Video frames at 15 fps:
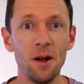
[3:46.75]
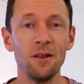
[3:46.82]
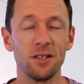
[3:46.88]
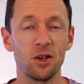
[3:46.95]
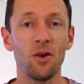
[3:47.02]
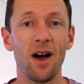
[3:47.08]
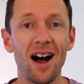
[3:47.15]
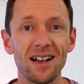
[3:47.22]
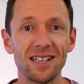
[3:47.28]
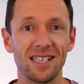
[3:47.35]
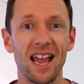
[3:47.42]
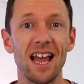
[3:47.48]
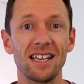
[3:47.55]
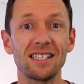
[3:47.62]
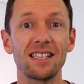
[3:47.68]
So us
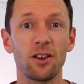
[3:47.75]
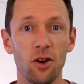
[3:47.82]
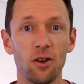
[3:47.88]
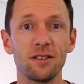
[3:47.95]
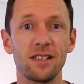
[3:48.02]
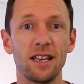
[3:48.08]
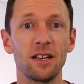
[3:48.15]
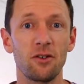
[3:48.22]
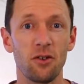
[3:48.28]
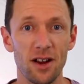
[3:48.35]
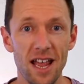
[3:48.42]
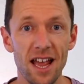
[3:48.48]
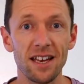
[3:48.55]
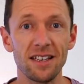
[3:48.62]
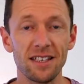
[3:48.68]
as the content
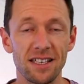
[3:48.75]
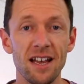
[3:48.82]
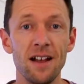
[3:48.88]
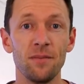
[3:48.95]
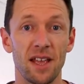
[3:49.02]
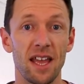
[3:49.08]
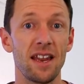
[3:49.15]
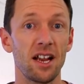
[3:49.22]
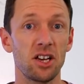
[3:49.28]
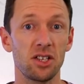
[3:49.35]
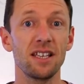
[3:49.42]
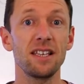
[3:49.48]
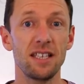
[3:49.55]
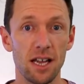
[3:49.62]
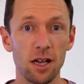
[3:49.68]
creators can
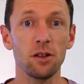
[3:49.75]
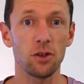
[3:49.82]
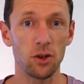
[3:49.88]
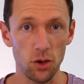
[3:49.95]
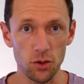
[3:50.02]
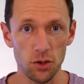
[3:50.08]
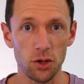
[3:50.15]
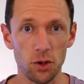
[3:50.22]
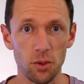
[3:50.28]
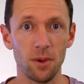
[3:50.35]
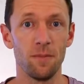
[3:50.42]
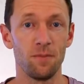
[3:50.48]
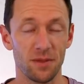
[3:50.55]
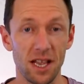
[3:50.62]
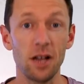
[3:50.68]
actually tell YouTube,
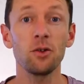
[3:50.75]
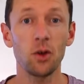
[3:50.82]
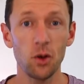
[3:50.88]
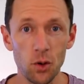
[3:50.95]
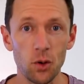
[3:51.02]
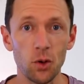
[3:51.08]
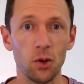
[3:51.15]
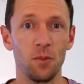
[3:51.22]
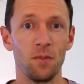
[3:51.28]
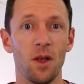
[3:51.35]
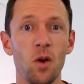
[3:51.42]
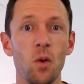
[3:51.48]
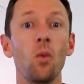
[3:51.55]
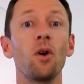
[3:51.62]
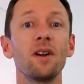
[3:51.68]
tell Google,
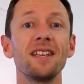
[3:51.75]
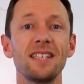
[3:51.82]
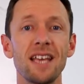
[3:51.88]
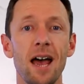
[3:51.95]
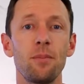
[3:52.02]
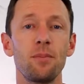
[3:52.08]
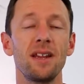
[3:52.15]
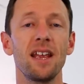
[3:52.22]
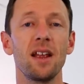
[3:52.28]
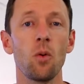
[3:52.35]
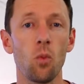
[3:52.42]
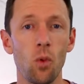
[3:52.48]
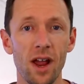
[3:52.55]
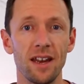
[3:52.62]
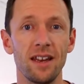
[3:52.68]
what is
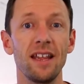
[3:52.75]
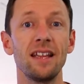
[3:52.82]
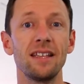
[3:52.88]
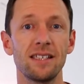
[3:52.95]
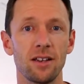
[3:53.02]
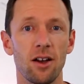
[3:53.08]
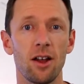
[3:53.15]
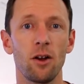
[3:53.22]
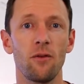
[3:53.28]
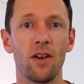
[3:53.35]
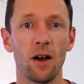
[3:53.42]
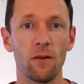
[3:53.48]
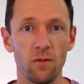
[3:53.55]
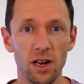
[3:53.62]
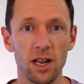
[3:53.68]
happening when inside of
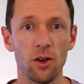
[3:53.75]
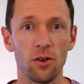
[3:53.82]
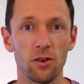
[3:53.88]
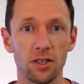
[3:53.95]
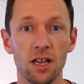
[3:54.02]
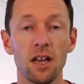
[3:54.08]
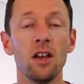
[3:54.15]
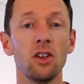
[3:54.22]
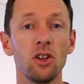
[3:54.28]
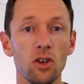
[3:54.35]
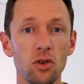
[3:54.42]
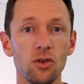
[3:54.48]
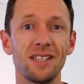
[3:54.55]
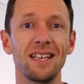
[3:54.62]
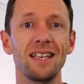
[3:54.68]
our videos
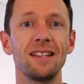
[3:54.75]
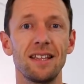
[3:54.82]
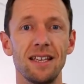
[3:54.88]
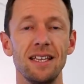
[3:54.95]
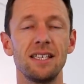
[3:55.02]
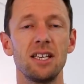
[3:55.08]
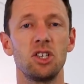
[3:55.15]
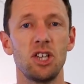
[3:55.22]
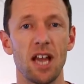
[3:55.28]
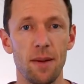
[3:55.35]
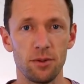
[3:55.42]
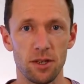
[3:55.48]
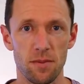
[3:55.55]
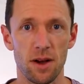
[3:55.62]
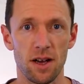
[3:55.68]
using these
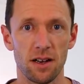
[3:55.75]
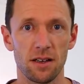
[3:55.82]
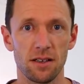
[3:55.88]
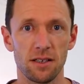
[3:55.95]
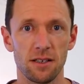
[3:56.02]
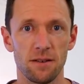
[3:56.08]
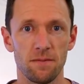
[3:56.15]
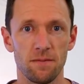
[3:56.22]
chapter markers.